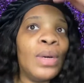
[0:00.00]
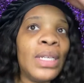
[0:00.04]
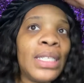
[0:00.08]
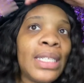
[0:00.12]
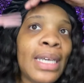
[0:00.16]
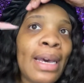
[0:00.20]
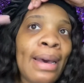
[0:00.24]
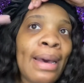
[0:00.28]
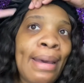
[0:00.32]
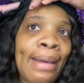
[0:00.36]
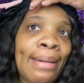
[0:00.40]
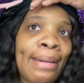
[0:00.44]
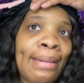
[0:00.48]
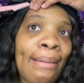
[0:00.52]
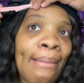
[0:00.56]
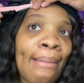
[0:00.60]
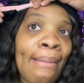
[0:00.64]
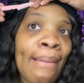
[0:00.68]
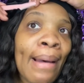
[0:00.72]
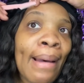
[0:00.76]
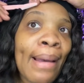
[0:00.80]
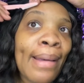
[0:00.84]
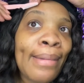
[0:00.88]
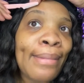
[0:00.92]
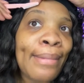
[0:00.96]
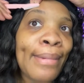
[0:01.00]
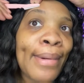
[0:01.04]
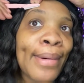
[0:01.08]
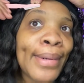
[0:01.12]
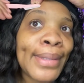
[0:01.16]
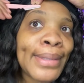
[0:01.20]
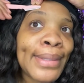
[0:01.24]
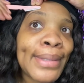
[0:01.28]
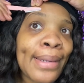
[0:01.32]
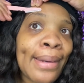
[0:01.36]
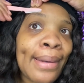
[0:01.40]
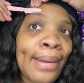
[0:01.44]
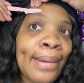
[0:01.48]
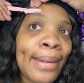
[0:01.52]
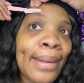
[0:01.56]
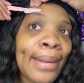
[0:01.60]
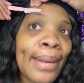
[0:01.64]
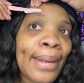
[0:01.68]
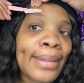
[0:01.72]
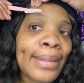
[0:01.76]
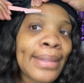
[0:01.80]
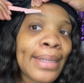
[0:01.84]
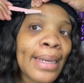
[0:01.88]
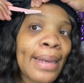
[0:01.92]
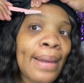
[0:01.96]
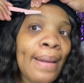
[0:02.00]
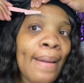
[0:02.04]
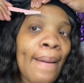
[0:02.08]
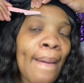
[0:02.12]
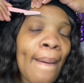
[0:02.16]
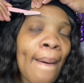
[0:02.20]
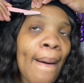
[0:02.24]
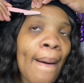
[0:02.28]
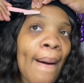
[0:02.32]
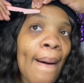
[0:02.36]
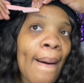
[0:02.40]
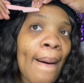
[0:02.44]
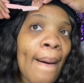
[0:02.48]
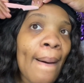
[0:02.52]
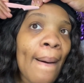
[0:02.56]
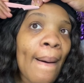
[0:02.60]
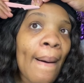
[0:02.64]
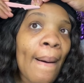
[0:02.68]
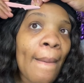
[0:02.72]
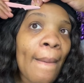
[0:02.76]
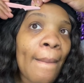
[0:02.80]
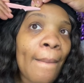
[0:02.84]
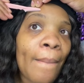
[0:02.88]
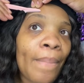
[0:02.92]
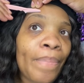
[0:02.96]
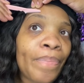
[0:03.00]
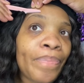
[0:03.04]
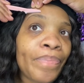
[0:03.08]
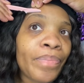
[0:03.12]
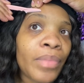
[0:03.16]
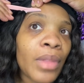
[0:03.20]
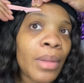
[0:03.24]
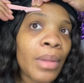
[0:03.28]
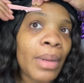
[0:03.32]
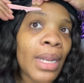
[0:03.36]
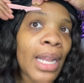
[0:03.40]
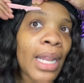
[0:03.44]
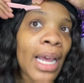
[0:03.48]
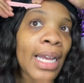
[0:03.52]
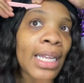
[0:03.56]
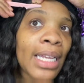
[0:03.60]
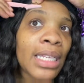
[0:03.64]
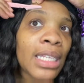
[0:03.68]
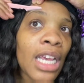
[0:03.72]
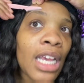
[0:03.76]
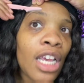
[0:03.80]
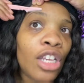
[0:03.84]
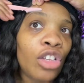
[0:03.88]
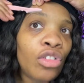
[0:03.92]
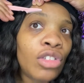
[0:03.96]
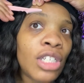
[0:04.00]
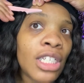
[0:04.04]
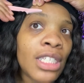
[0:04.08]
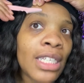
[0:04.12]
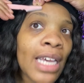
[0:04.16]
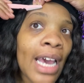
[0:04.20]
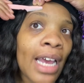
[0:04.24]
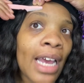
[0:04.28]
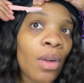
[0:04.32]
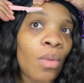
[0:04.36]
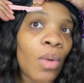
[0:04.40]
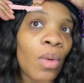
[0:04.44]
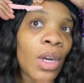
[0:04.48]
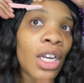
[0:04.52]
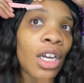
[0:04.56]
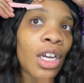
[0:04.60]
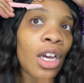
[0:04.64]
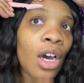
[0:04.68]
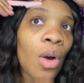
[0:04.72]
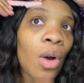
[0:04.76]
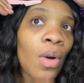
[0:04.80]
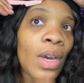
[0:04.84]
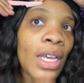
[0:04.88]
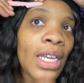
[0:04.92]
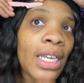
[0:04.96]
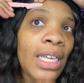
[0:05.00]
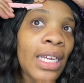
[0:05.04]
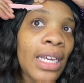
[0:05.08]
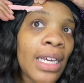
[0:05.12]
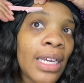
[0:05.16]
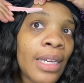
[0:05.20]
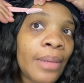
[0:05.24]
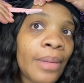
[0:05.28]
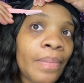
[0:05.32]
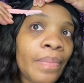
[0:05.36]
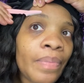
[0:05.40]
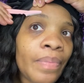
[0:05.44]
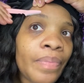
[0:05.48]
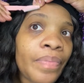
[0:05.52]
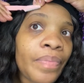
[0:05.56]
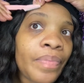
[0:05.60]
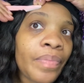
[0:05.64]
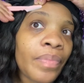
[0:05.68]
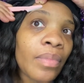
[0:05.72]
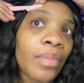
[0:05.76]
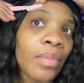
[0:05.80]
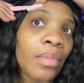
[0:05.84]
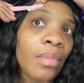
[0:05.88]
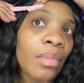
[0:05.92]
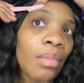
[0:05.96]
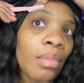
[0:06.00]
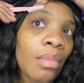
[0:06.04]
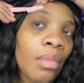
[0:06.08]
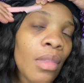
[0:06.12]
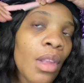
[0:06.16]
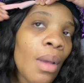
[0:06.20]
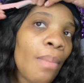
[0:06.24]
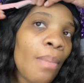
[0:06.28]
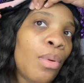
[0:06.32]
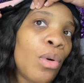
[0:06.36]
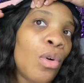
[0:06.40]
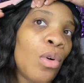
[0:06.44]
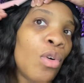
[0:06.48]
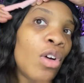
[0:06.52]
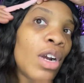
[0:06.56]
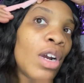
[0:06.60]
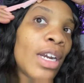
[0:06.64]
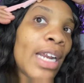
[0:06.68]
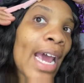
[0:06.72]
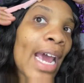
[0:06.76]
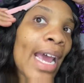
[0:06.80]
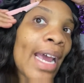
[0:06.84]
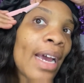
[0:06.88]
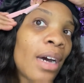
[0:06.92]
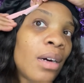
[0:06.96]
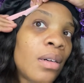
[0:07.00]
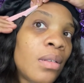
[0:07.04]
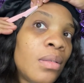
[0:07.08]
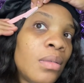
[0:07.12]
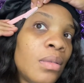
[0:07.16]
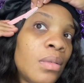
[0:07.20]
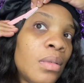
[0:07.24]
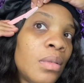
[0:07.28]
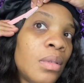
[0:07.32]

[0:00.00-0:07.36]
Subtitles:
it's cut, okay? You know it's cut. But like I said, you just kind of want to go in, pull down.